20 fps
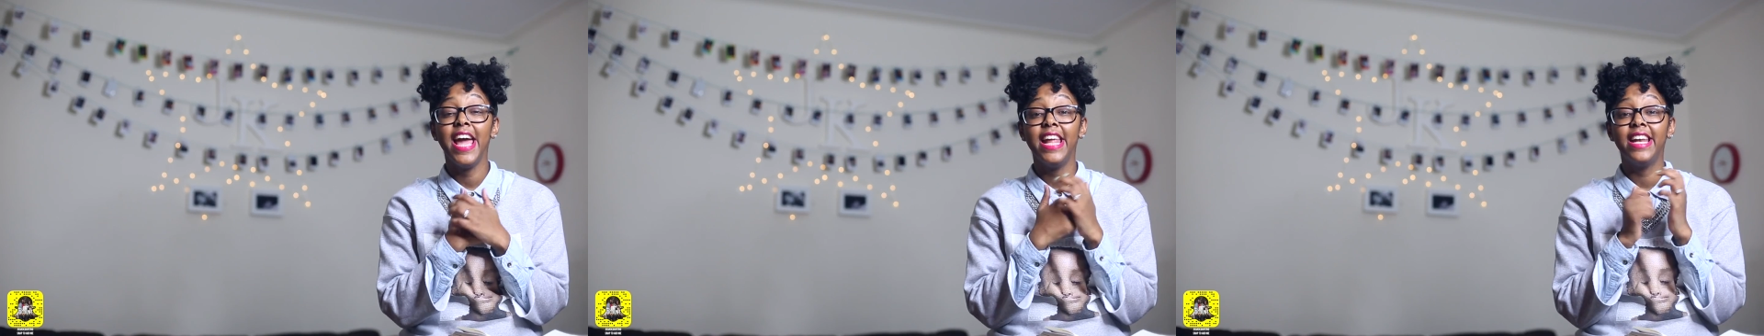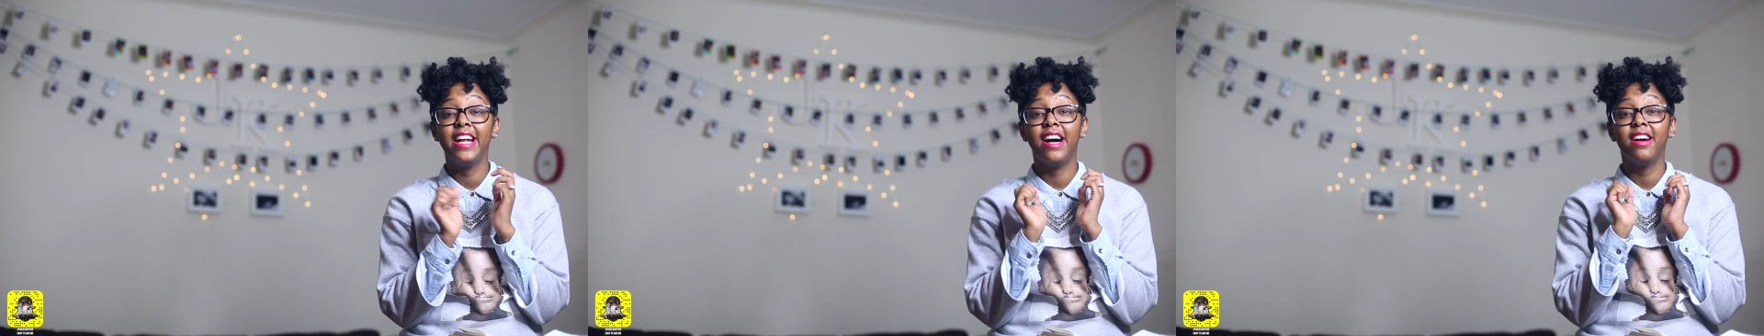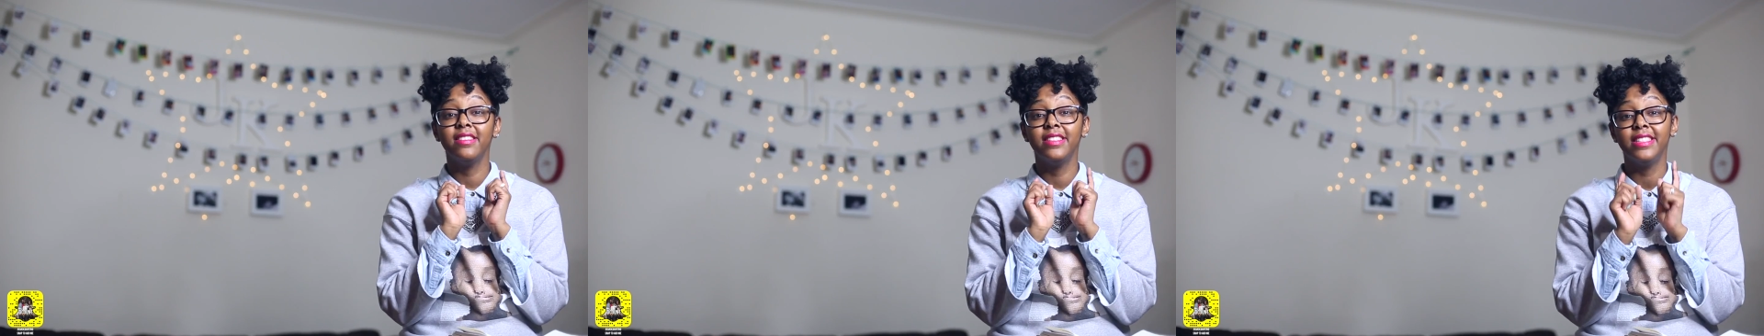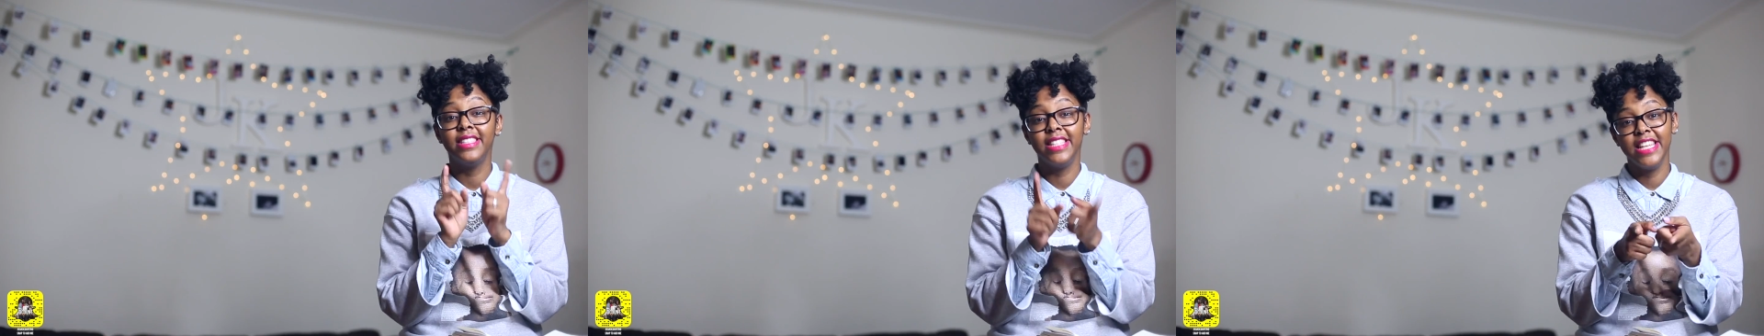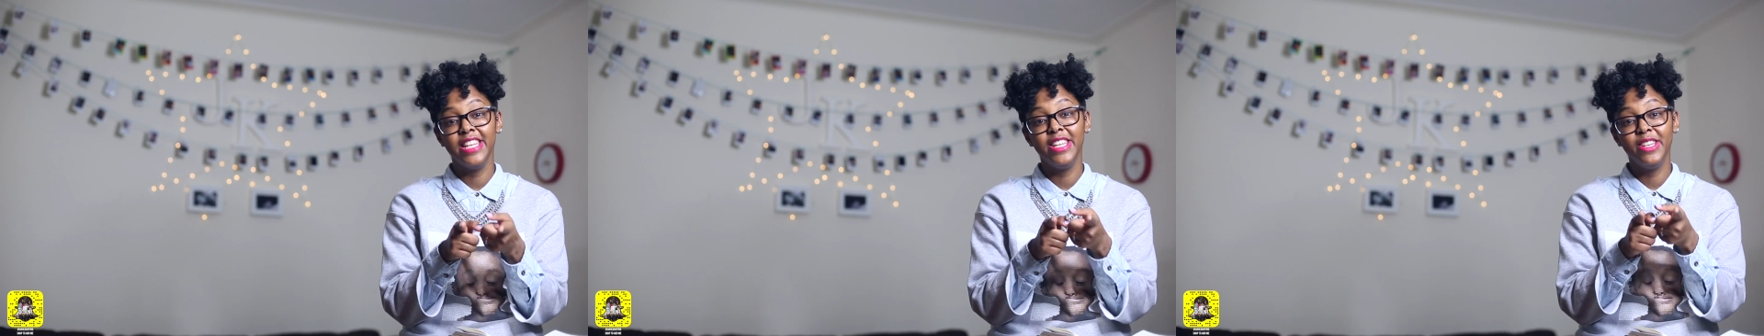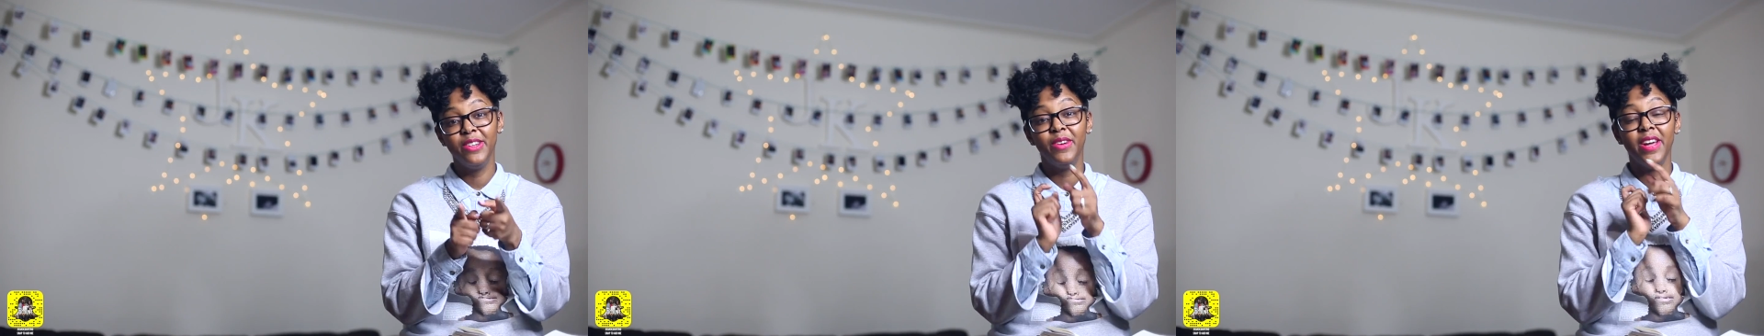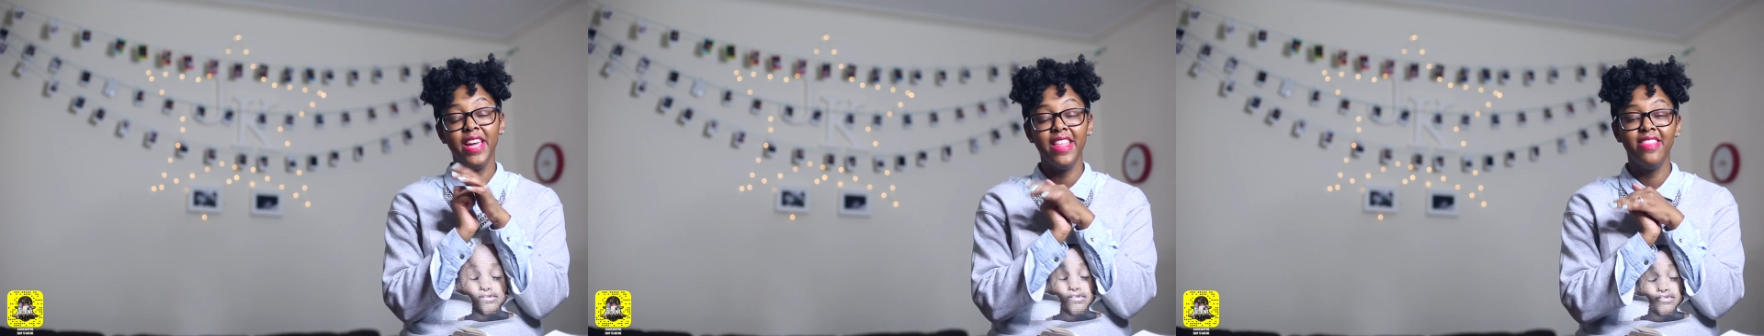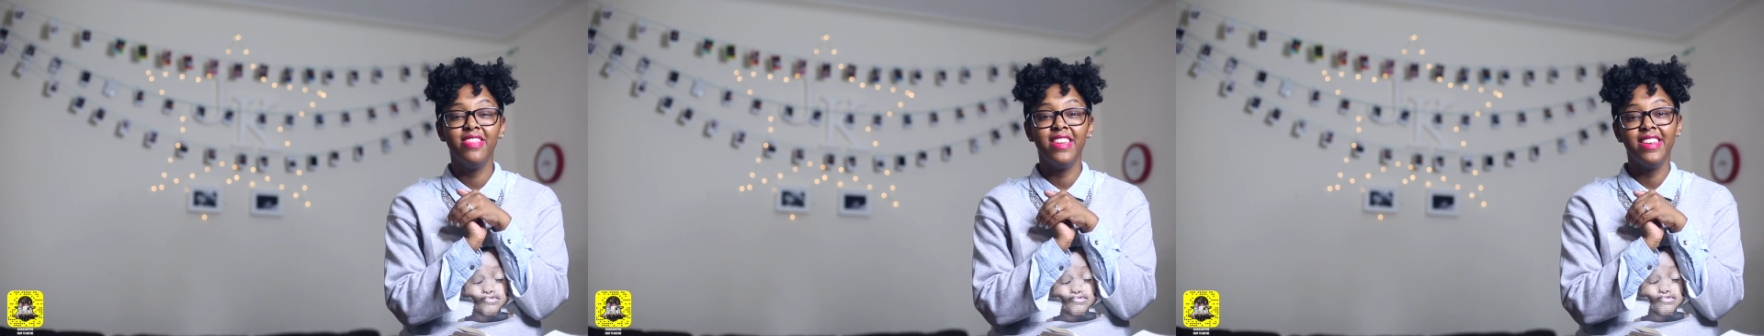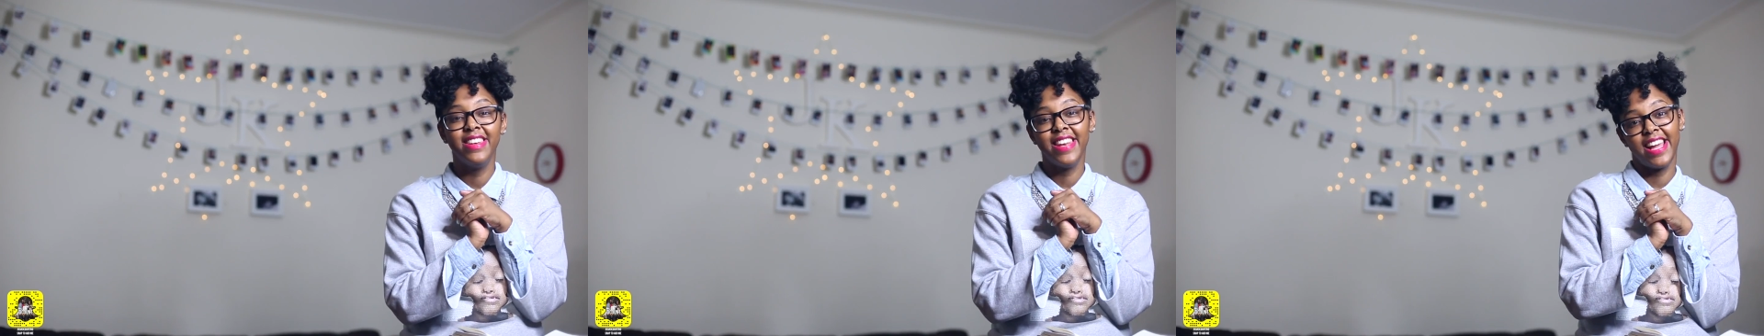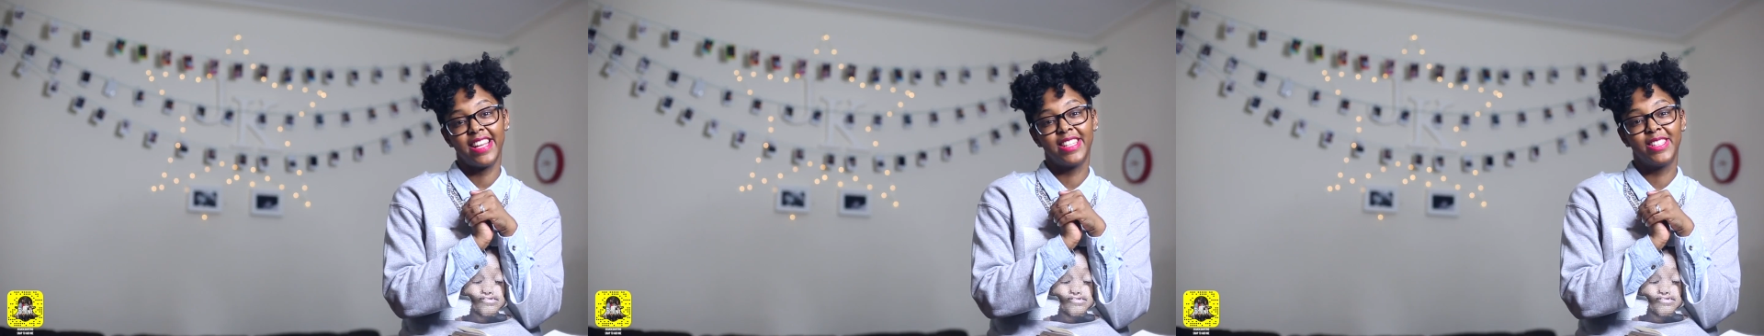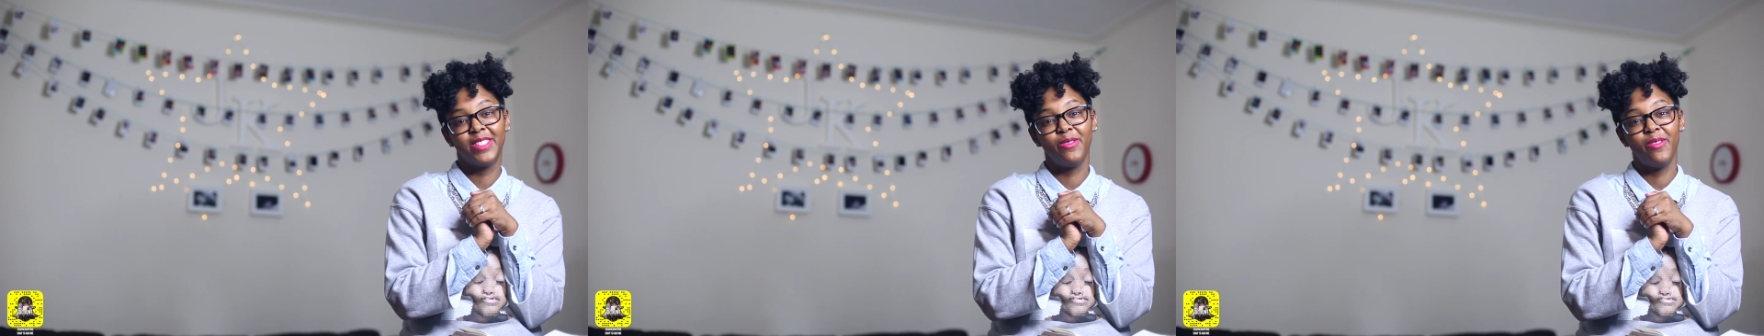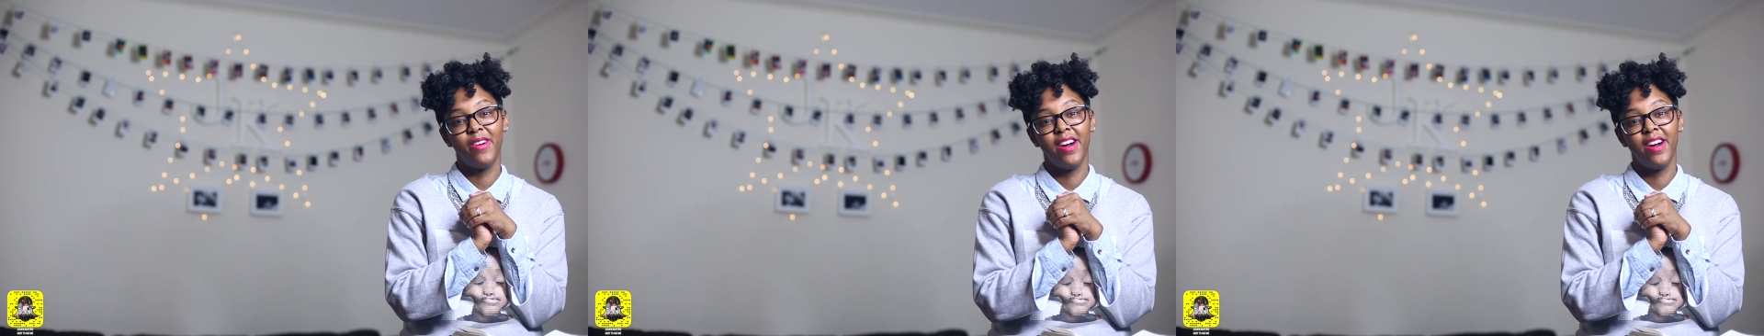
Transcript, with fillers: and I'll see you in the next